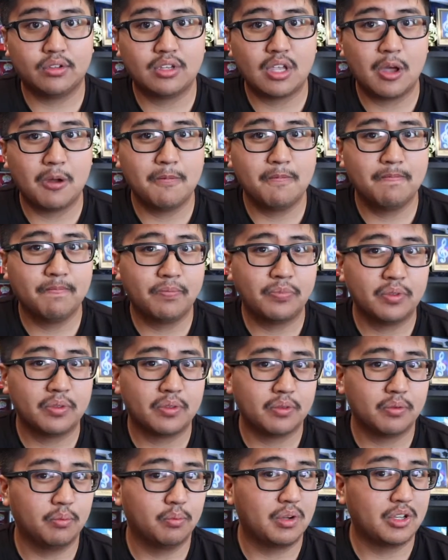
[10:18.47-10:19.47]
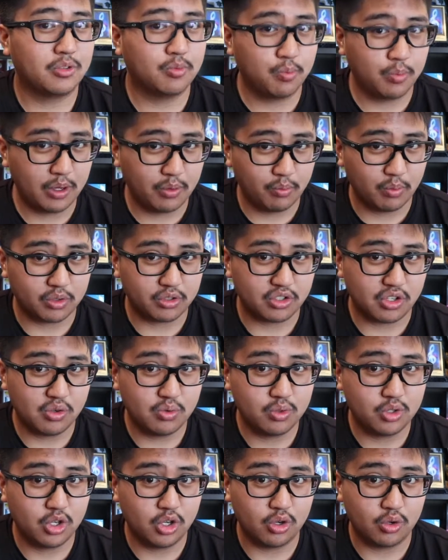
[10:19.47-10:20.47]
So which one will you
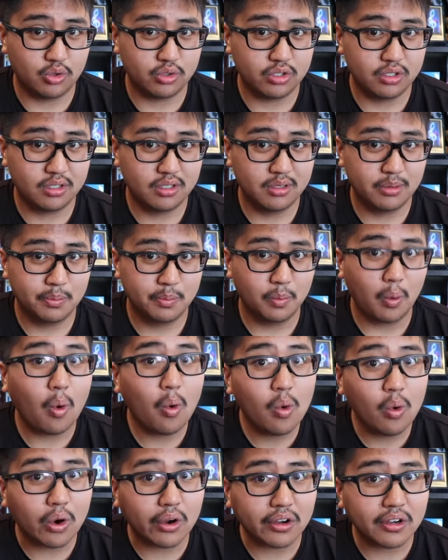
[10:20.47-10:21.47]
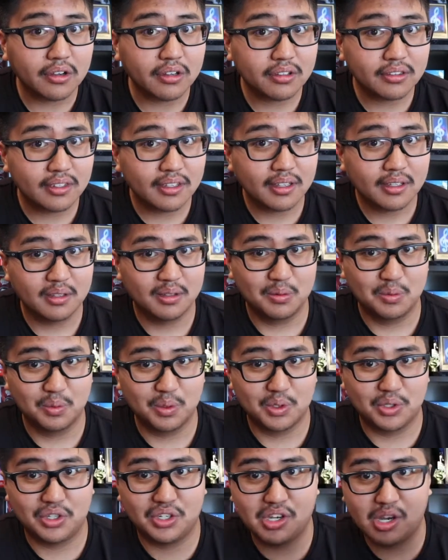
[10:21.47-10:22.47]
choose? Or
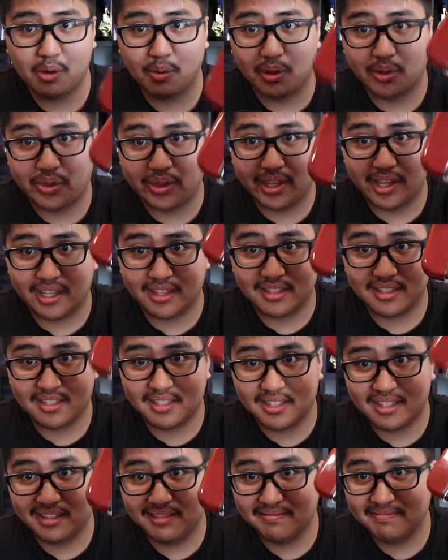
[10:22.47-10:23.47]
will you go with this?